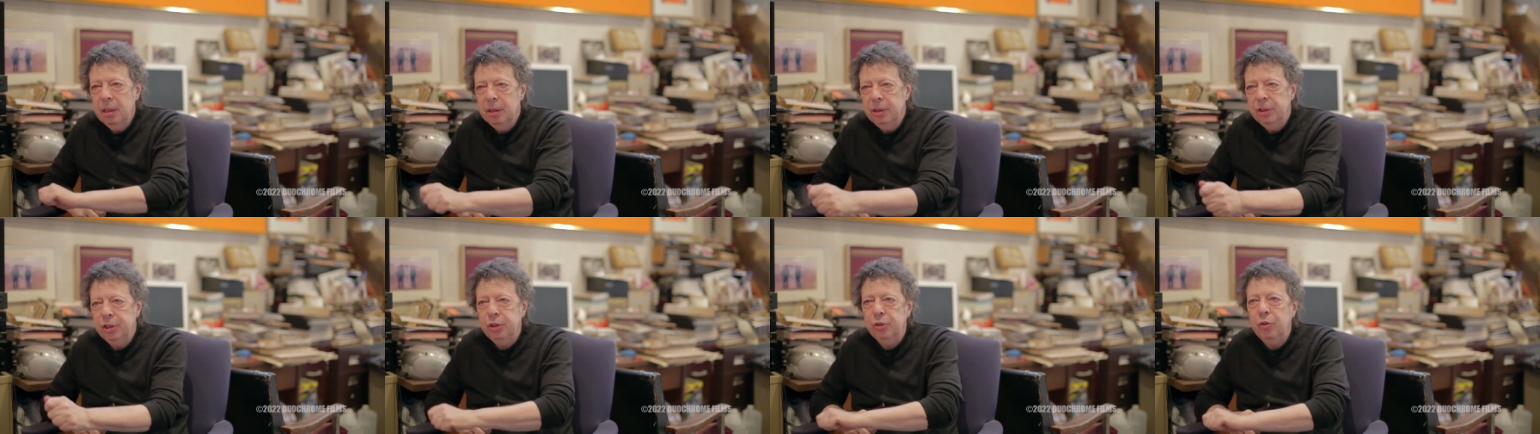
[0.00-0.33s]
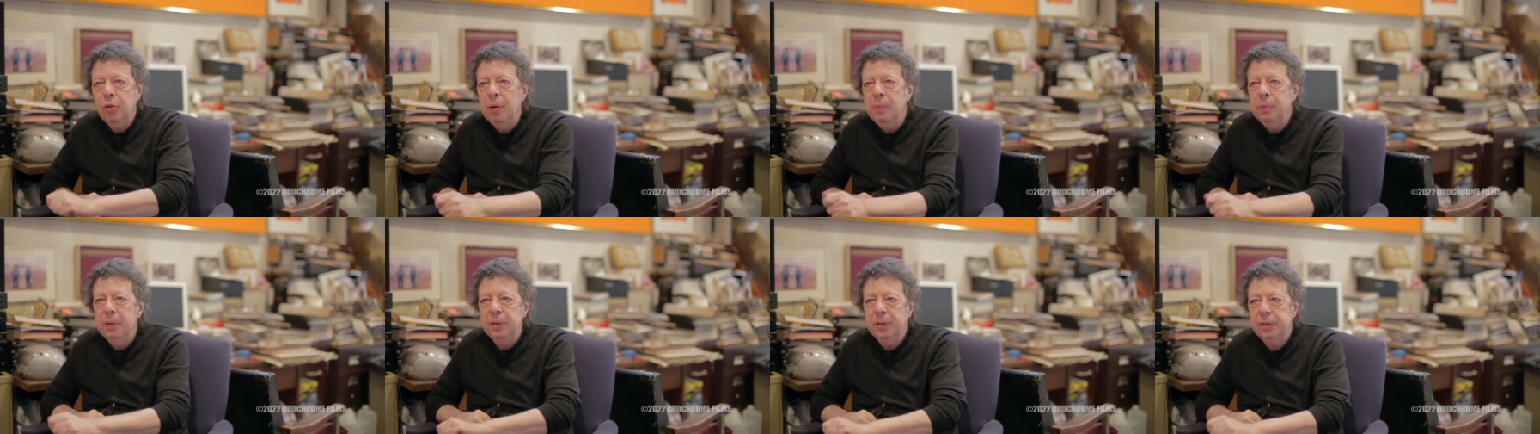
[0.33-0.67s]

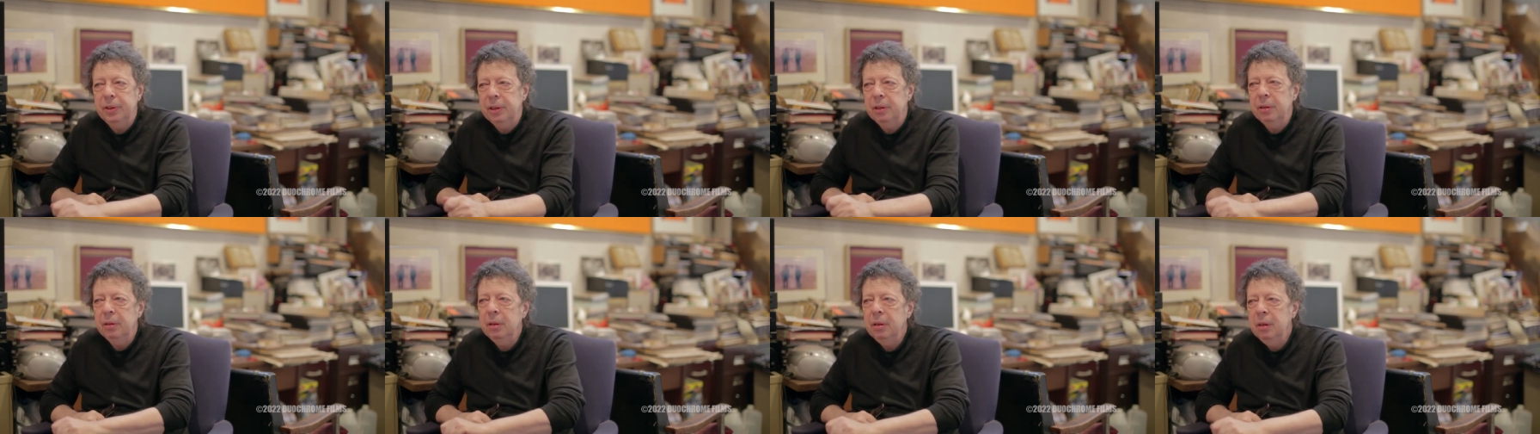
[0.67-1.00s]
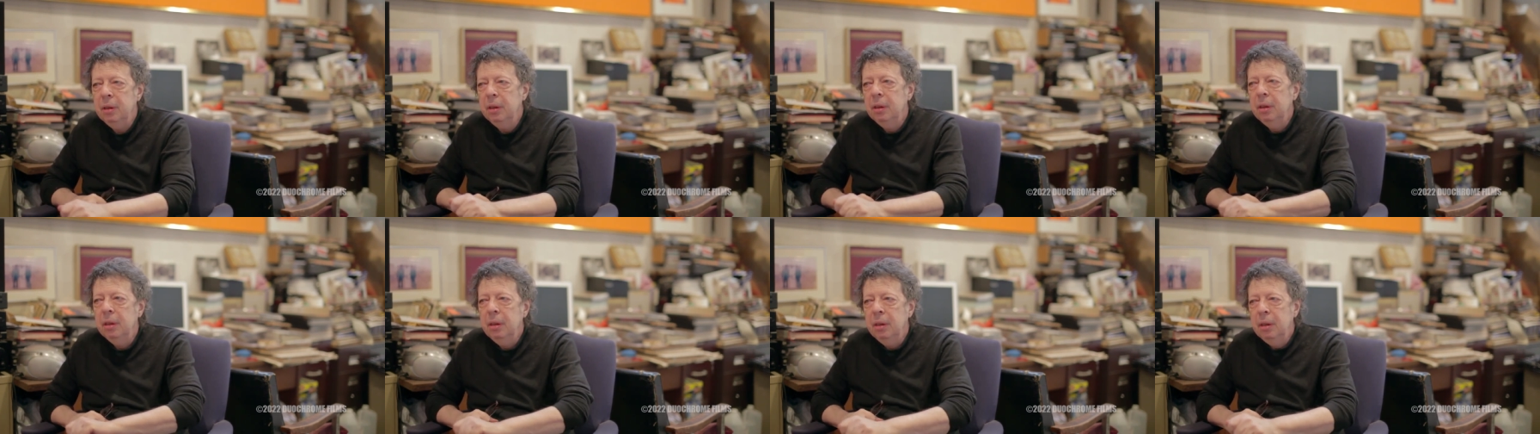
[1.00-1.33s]
scribbles
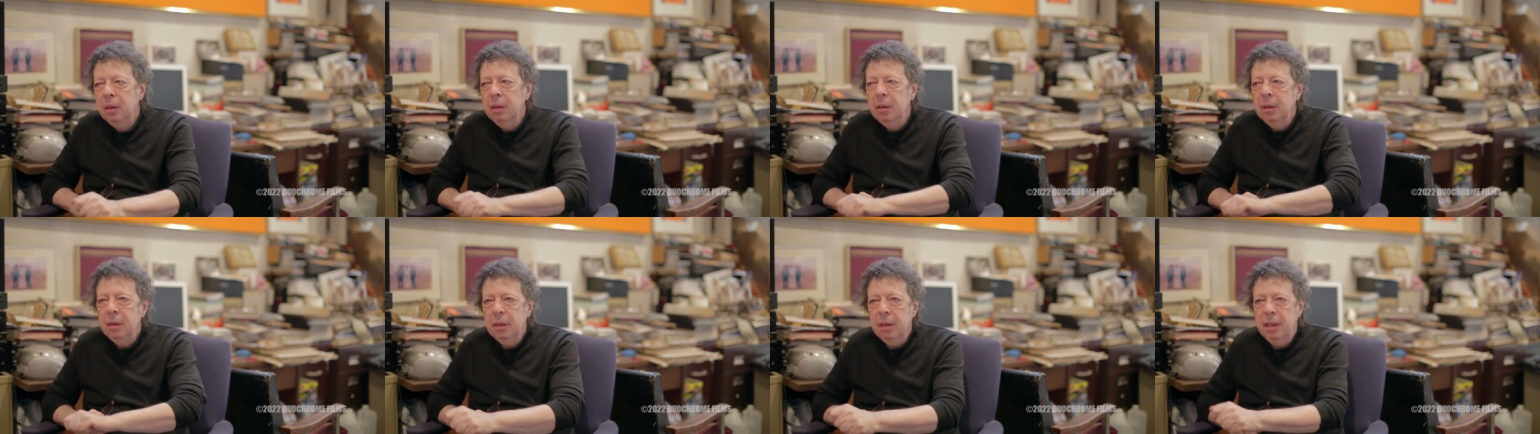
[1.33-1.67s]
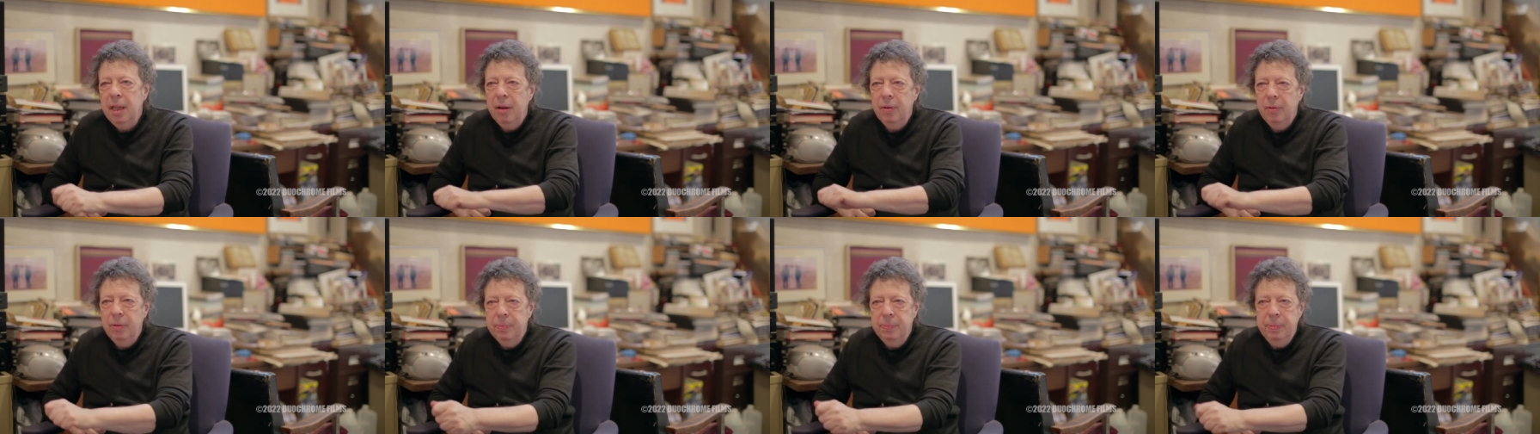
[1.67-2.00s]

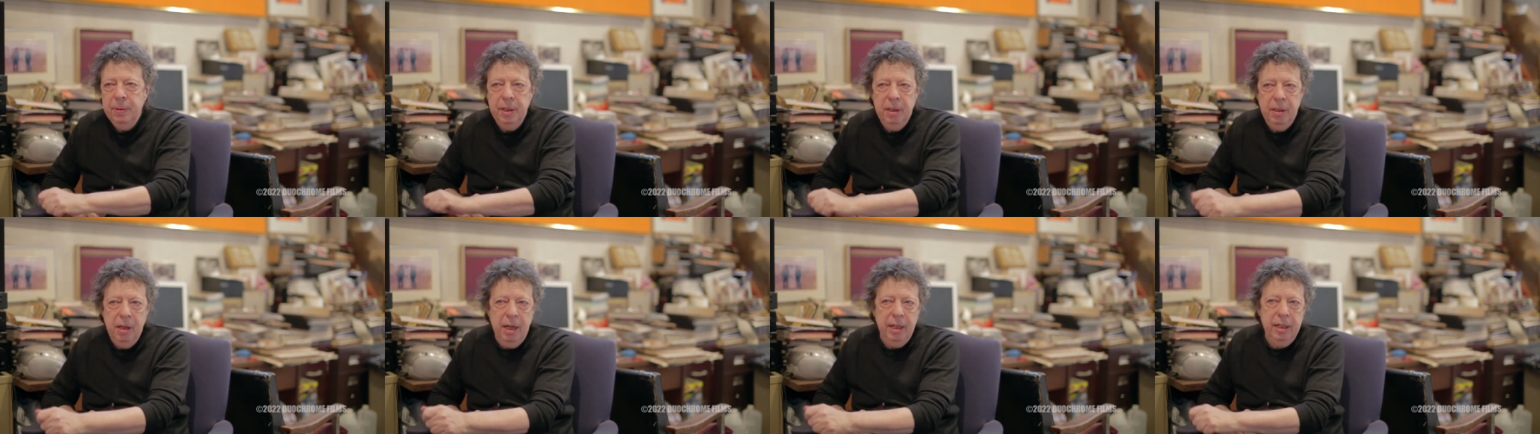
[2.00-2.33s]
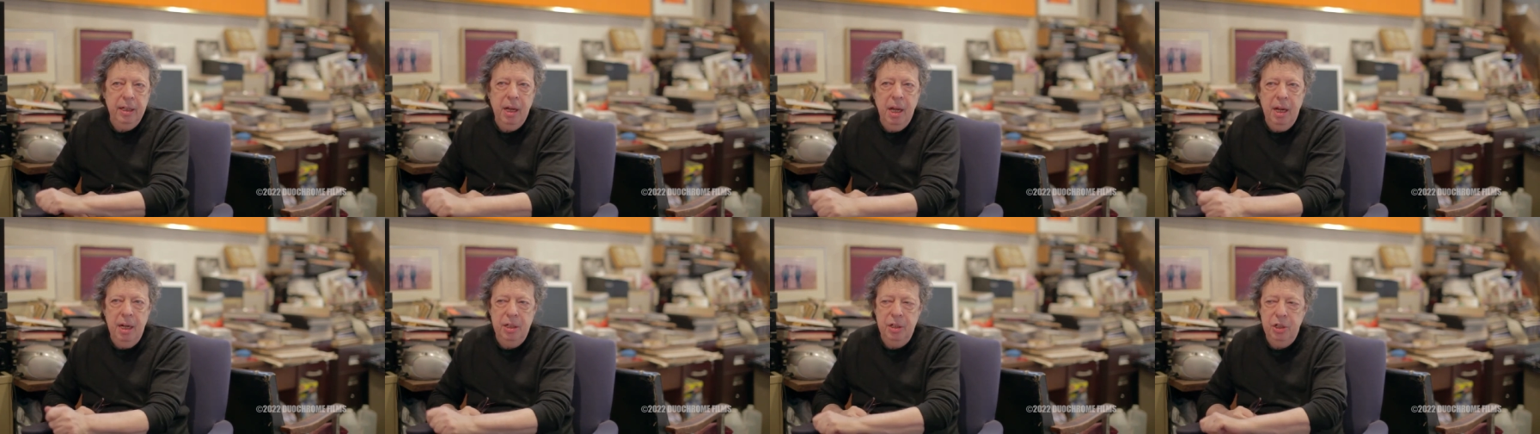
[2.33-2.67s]
that would be
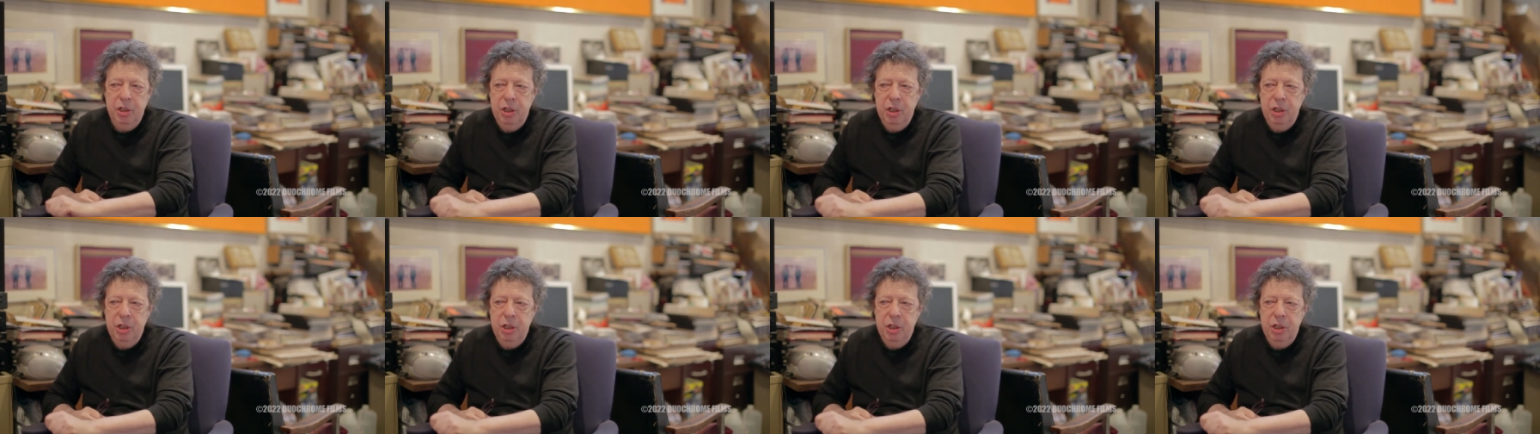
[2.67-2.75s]
like kind of